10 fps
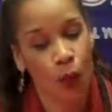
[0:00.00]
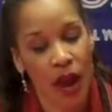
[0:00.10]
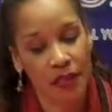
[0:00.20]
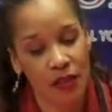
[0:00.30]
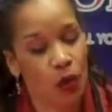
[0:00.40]

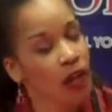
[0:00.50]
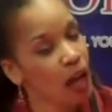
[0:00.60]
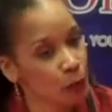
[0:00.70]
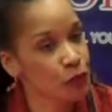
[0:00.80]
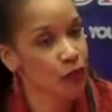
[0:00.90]
where this all
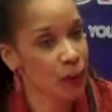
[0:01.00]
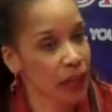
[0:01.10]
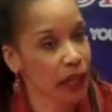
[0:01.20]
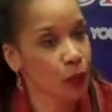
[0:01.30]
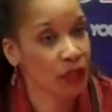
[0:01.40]
comes from,
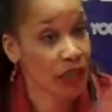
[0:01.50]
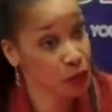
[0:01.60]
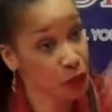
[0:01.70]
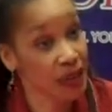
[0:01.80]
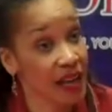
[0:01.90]
the
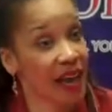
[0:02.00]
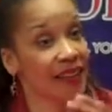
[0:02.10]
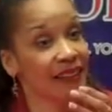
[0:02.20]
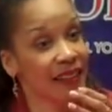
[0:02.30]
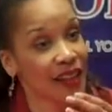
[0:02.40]
history
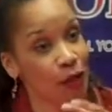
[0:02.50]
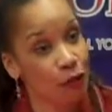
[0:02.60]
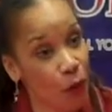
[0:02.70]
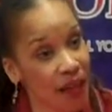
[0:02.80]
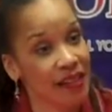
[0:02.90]
behind
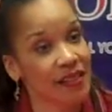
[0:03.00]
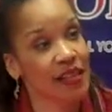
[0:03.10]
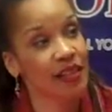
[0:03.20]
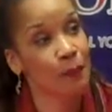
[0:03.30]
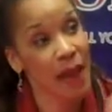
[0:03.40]
the
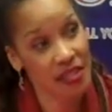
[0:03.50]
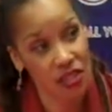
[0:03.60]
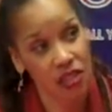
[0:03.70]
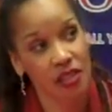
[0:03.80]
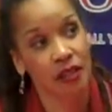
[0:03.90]
voice and the
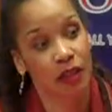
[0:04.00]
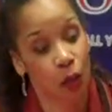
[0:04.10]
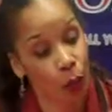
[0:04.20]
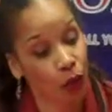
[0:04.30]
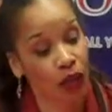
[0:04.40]
messages
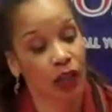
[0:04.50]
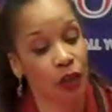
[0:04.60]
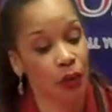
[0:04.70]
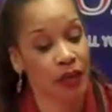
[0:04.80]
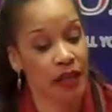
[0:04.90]
and the work.
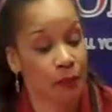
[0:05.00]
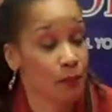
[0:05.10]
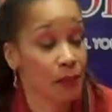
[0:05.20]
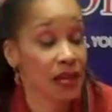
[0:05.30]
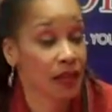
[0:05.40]

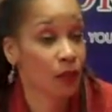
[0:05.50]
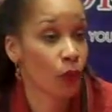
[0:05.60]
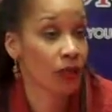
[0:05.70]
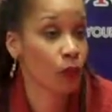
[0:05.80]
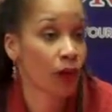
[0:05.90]
It's me
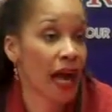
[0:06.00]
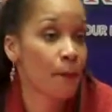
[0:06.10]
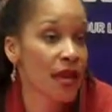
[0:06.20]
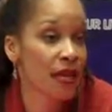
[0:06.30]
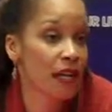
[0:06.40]
and what
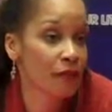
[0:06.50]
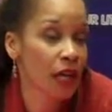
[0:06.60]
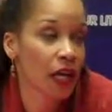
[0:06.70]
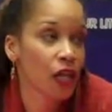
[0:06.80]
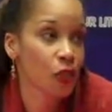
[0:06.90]
I'm made
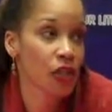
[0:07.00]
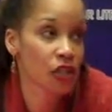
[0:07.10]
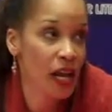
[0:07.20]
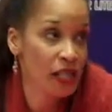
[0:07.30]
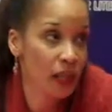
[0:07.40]
of. So
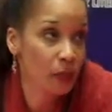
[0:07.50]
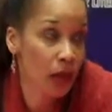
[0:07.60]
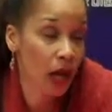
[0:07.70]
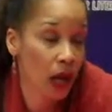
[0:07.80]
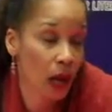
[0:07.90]
it shares a
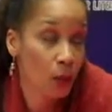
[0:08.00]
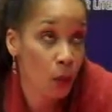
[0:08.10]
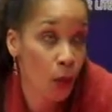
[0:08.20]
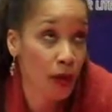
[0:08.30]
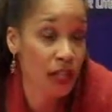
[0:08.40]

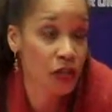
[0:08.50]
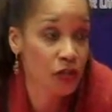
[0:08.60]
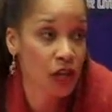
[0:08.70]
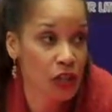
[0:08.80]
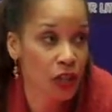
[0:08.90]
more an
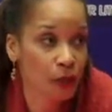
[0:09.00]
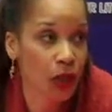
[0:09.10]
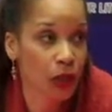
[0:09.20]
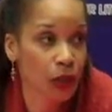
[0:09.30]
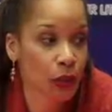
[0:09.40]
introduction
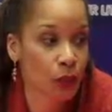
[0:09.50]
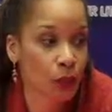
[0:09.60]
about